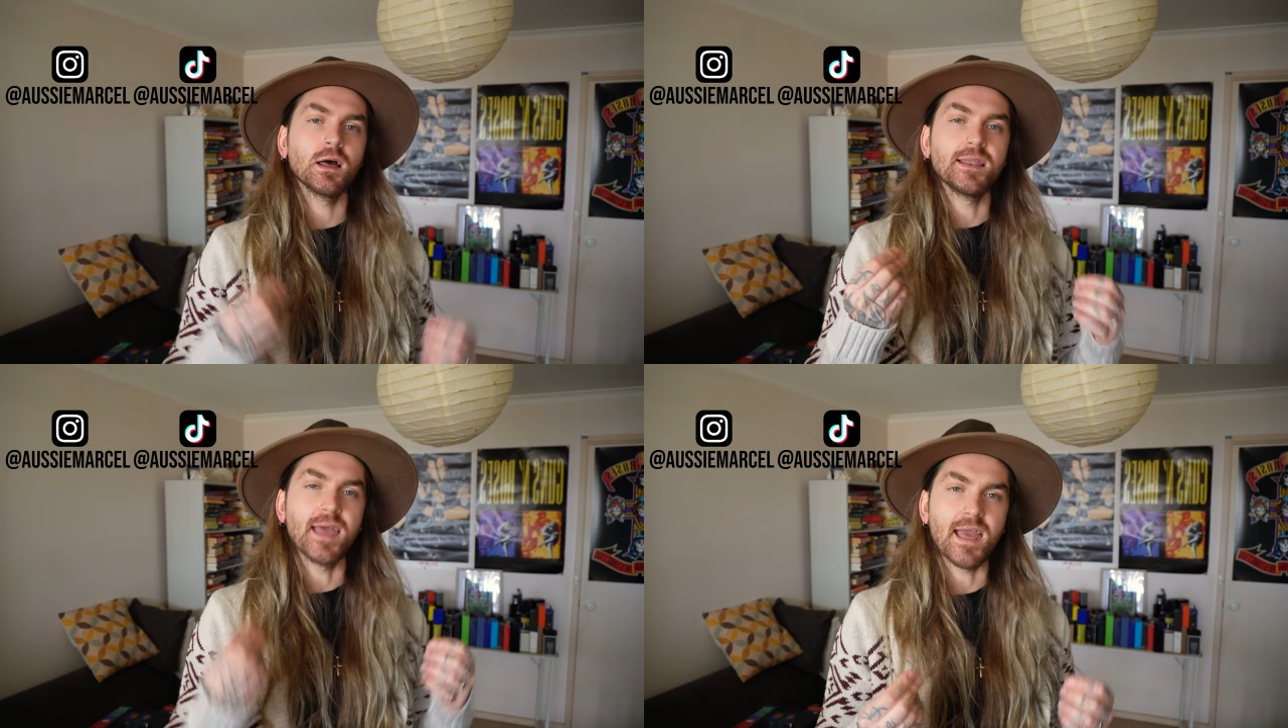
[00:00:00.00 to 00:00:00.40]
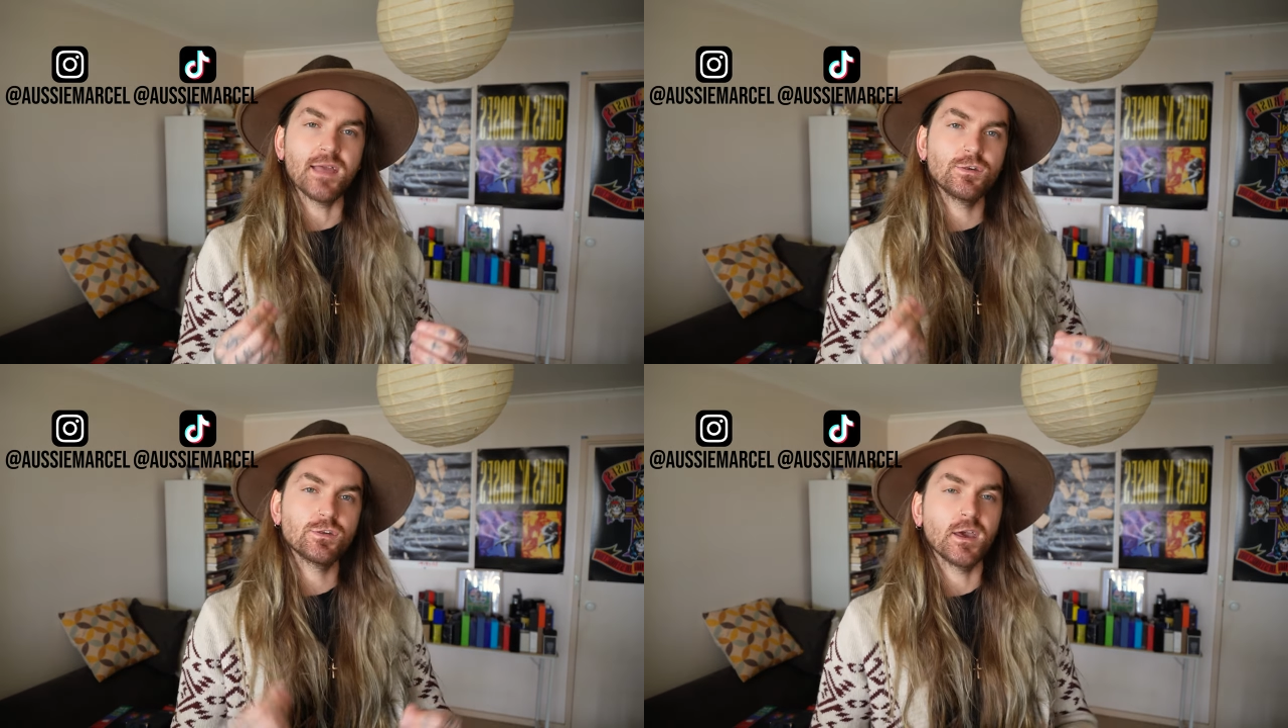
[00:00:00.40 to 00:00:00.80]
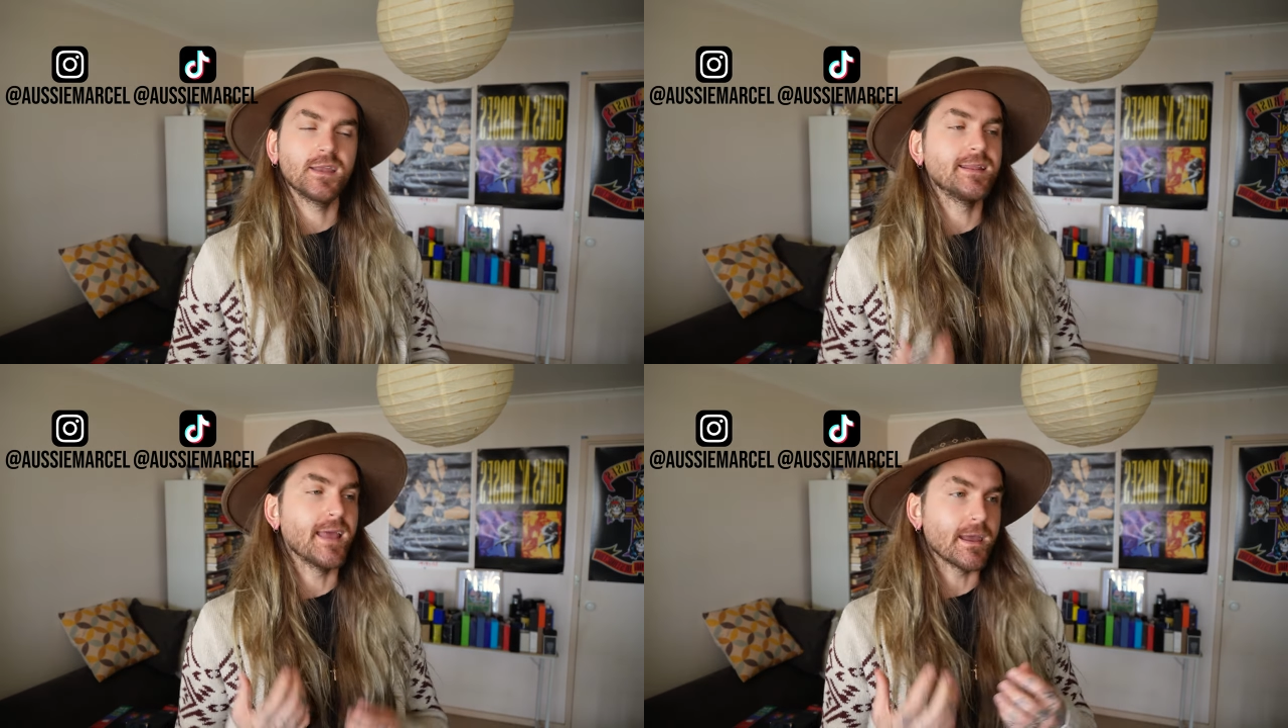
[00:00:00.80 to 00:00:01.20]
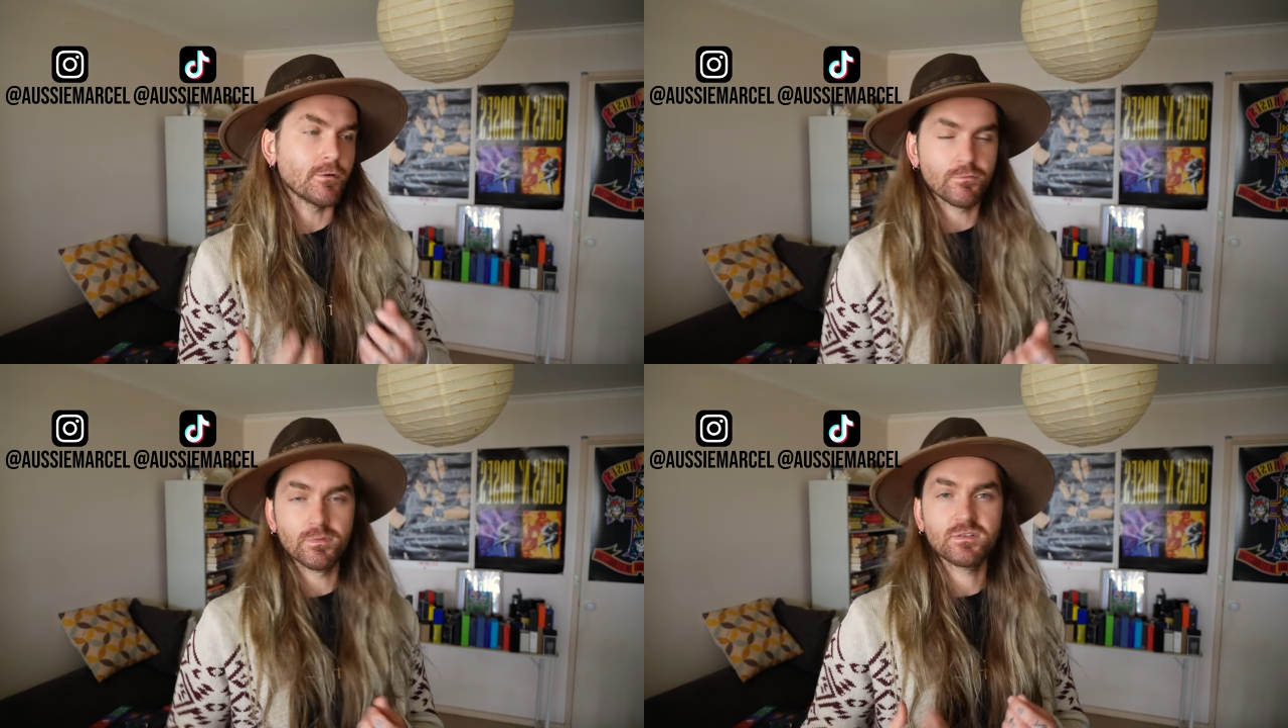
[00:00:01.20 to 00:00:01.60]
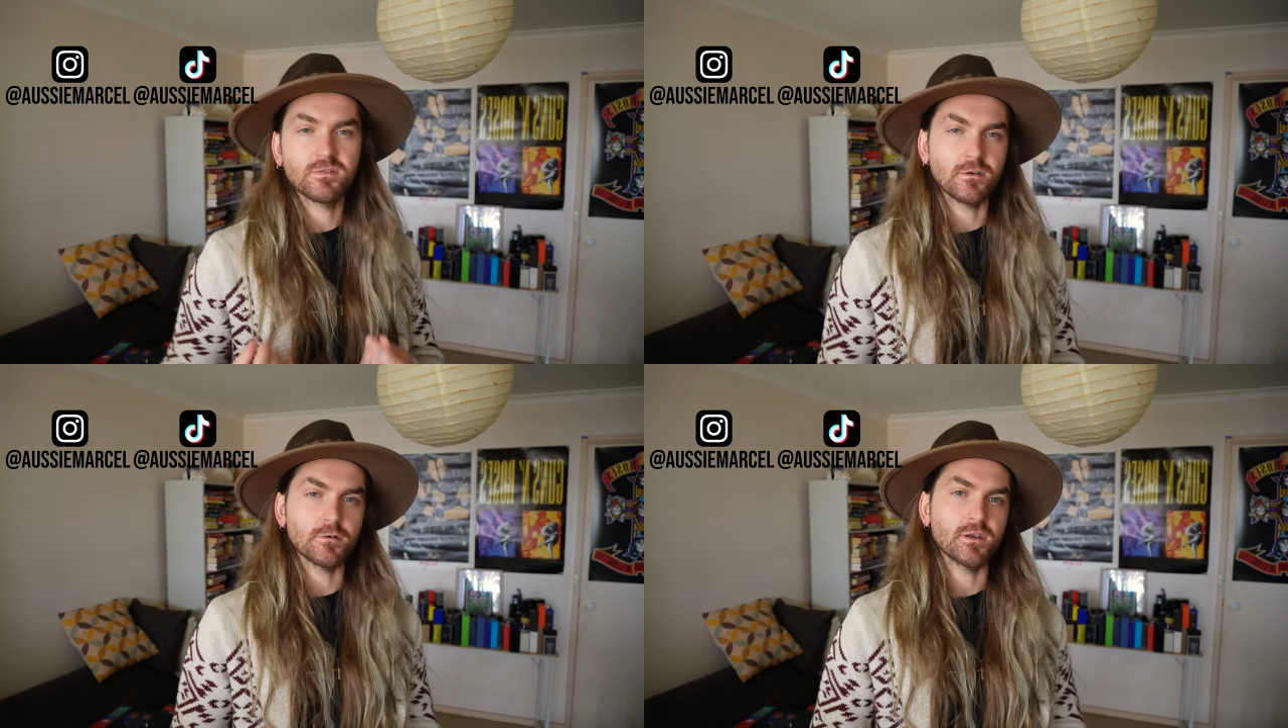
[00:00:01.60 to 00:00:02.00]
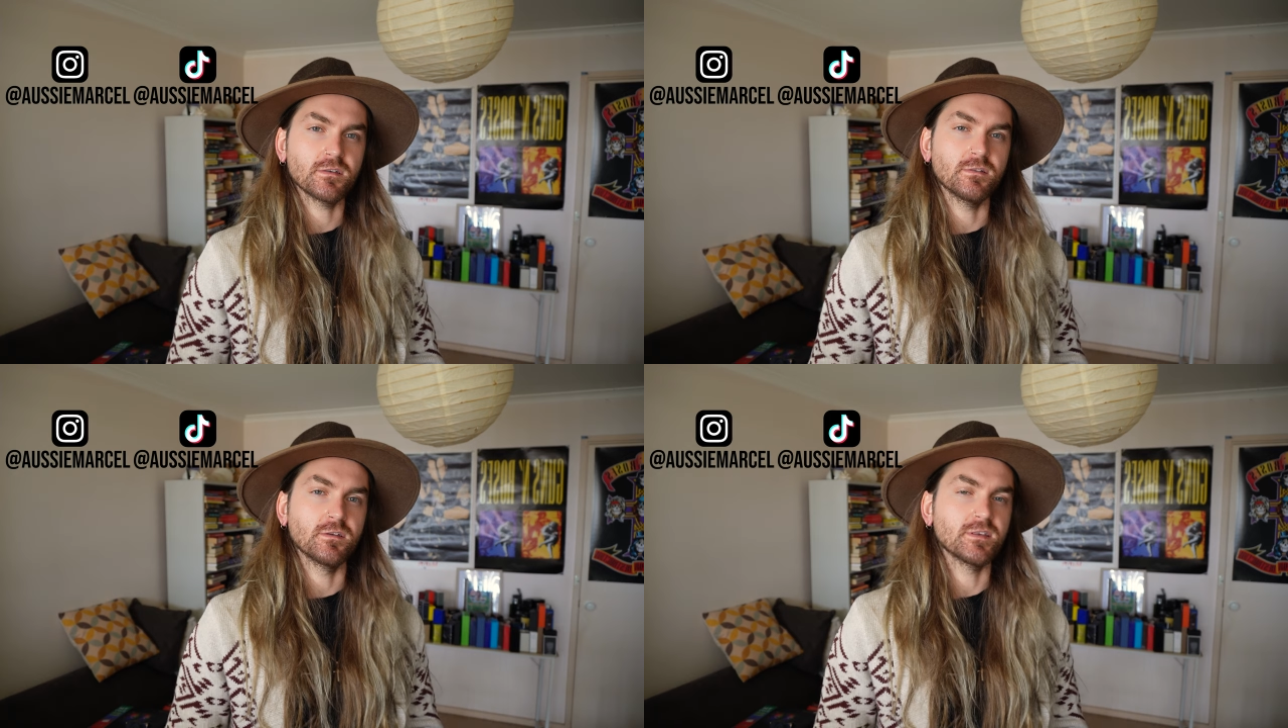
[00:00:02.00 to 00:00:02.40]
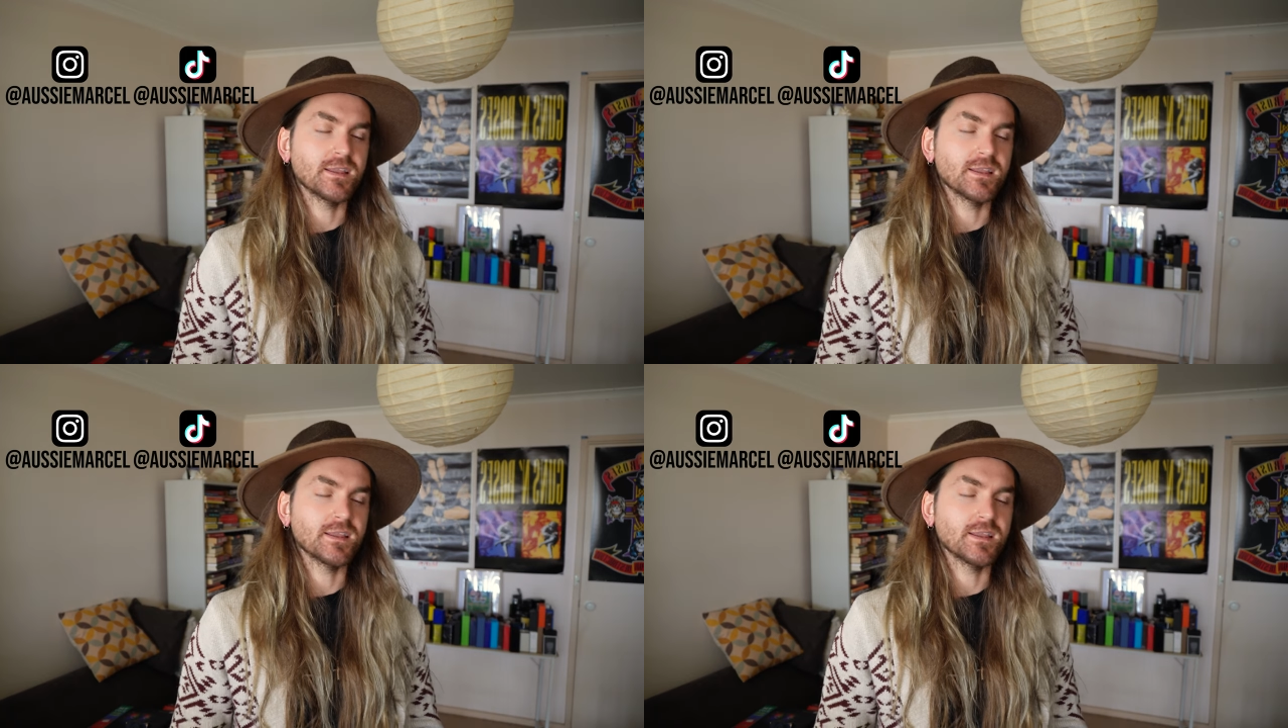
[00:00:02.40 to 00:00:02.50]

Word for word: an edge and an air of mysteriousness.